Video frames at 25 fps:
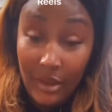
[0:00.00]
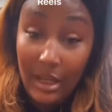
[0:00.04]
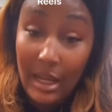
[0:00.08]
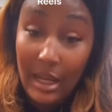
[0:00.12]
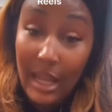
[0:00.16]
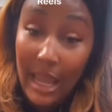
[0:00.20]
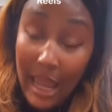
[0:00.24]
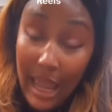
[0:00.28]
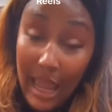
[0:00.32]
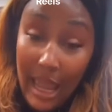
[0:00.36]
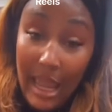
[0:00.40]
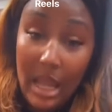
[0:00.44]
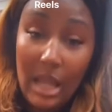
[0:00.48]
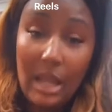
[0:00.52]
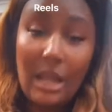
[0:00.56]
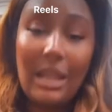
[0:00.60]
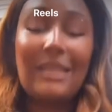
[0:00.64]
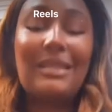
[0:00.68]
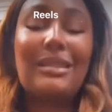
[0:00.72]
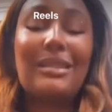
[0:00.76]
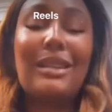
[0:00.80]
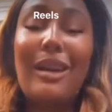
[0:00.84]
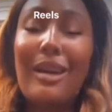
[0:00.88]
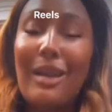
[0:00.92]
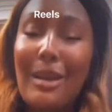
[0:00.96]
Okay.
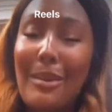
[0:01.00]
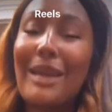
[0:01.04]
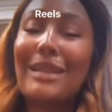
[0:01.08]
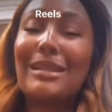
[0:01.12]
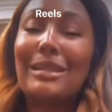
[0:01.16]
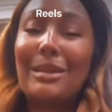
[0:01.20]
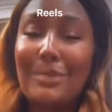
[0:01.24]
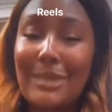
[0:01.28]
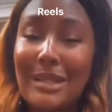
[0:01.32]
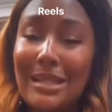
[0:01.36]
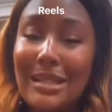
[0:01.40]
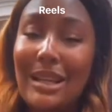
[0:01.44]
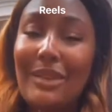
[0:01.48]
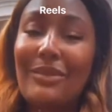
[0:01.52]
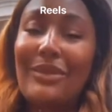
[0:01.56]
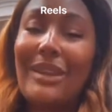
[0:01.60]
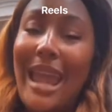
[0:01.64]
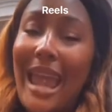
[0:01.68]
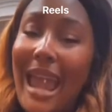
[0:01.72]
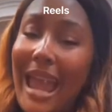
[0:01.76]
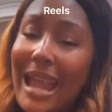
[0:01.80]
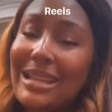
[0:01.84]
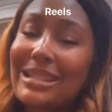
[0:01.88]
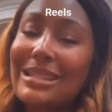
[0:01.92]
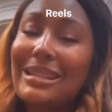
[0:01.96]
Let's talk about some stuff
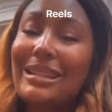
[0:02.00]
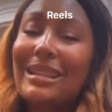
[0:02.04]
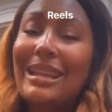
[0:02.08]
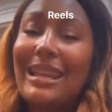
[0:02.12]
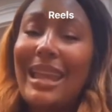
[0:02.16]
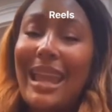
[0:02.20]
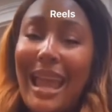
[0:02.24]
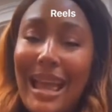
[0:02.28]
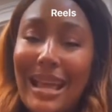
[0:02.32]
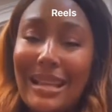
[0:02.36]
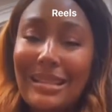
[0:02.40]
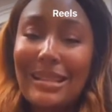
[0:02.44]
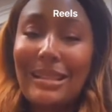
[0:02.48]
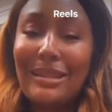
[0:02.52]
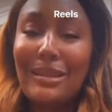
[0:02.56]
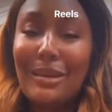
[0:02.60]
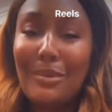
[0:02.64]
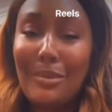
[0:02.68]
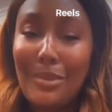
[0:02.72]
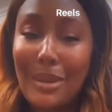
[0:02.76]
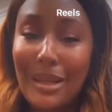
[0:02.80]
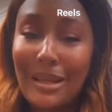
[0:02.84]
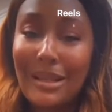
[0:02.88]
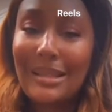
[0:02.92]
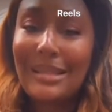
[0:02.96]
that actually has a
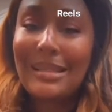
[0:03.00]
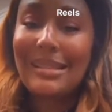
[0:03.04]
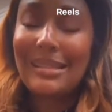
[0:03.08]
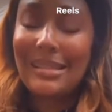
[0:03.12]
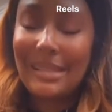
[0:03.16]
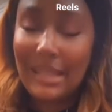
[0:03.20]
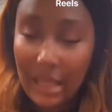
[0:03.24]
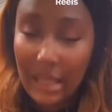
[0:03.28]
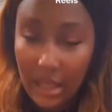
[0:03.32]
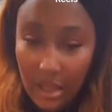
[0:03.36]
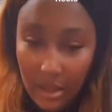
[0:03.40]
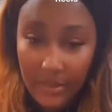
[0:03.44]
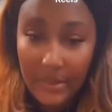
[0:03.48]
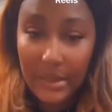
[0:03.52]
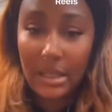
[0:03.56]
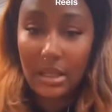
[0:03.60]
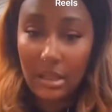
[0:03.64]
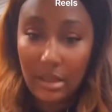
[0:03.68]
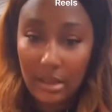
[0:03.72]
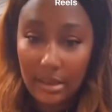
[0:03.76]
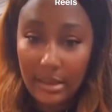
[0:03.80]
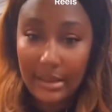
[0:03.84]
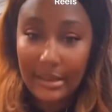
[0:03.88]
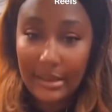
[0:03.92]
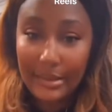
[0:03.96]
little bit of
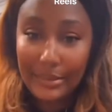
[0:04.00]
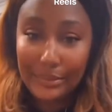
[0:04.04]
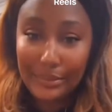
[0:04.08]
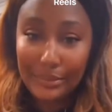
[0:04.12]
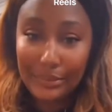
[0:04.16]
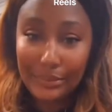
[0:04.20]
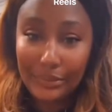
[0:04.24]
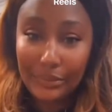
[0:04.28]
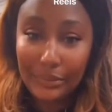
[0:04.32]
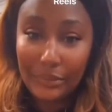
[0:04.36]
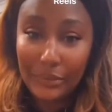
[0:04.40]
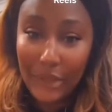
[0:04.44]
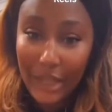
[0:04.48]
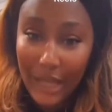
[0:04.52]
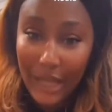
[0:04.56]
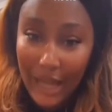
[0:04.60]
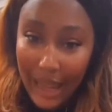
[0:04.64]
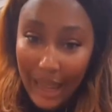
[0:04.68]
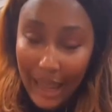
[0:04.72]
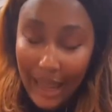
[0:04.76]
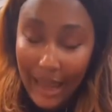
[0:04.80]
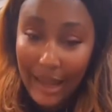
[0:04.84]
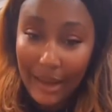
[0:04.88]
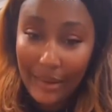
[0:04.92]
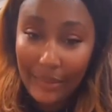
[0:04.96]
substance.
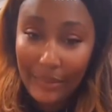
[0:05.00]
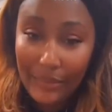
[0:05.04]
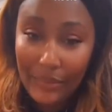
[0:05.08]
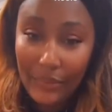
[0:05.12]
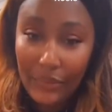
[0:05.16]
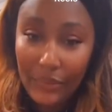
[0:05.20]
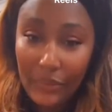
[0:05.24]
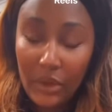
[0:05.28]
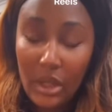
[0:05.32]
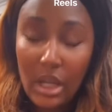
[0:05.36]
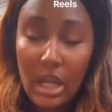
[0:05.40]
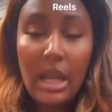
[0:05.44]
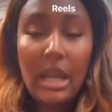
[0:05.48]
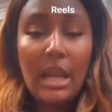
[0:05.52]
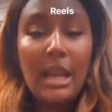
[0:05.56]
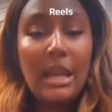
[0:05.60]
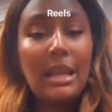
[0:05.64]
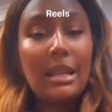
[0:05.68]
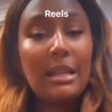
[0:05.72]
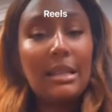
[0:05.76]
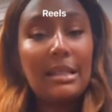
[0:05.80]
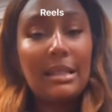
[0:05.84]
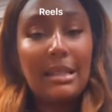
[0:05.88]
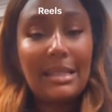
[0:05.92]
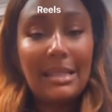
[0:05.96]
Okay.
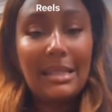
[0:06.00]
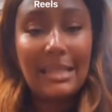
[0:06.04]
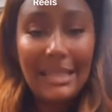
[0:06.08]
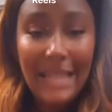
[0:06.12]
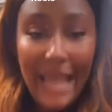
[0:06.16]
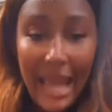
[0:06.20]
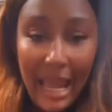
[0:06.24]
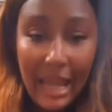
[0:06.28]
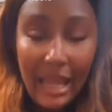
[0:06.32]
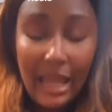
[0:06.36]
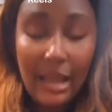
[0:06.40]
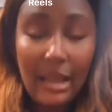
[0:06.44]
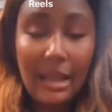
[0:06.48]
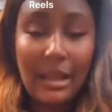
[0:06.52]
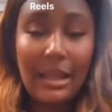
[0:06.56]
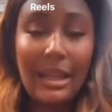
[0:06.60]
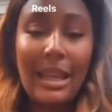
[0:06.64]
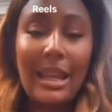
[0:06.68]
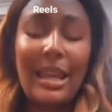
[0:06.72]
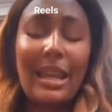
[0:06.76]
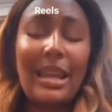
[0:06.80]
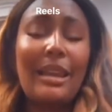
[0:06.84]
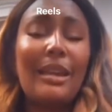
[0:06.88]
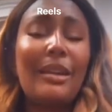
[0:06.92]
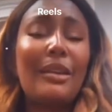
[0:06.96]

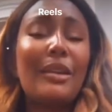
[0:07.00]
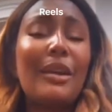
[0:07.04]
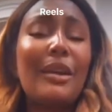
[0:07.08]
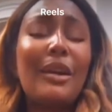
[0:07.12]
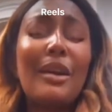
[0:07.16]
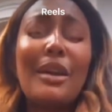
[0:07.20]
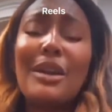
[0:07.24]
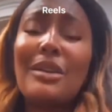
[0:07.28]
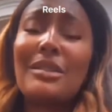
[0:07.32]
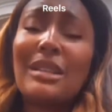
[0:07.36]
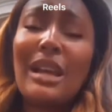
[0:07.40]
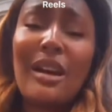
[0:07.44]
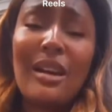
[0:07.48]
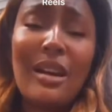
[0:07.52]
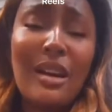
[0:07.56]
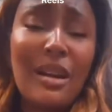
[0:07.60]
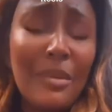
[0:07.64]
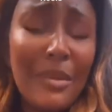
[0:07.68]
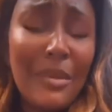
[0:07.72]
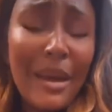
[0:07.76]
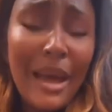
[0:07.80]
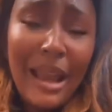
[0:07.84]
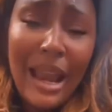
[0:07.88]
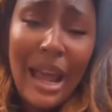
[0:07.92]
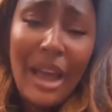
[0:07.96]
Secondly, girl, you're talking
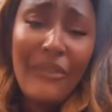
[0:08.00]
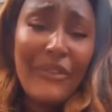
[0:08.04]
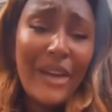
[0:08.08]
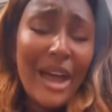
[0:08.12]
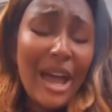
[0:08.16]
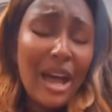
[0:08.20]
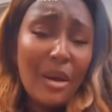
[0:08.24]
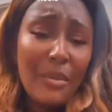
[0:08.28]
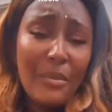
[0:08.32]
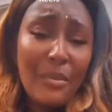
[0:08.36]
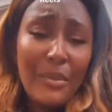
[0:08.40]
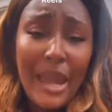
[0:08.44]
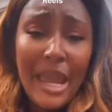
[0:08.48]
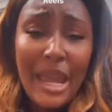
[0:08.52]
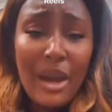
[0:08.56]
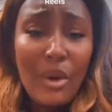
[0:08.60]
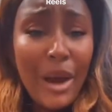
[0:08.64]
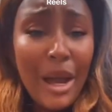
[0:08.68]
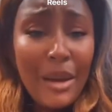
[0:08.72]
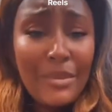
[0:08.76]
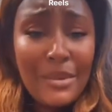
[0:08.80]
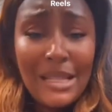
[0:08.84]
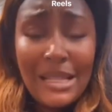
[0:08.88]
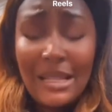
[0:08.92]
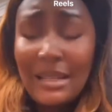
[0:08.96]
about I filed
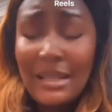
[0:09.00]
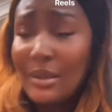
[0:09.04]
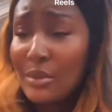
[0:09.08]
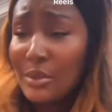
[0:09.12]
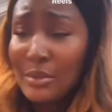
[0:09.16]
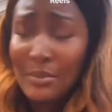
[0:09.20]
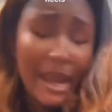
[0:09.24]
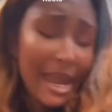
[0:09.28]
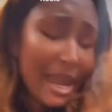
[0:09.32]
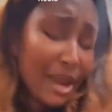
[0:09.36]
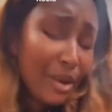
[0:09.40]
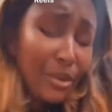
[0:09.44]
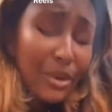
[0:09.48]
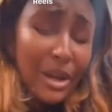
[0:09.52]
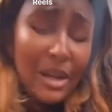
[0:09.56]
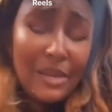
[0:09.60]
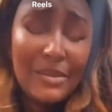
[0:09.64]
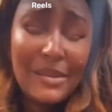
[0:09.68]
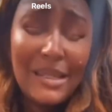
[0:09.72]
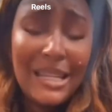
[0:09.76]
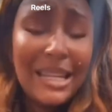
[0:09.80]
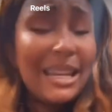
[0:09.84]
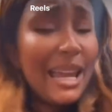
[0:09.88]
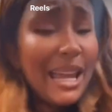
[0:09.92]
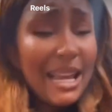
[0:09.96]
bankruptcy.
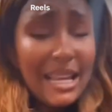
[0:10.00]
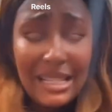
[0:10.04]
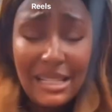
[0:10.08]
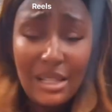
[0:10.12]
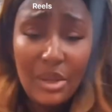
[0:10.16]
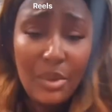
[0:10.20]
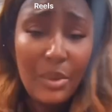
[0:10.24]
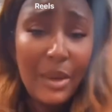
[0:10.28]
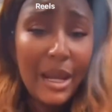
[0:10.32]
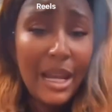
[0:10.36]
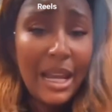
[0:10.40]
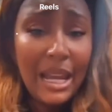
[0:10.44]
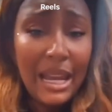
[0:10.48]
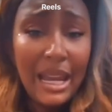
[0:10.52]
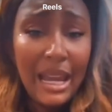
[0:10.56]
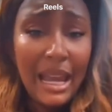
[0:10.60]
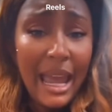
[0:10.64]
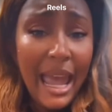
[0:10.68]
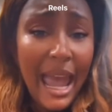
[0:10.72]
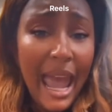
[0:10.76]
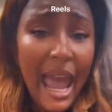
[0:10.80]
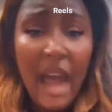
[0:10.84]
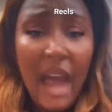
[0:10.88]
Bankruptcy, yes, sweetie.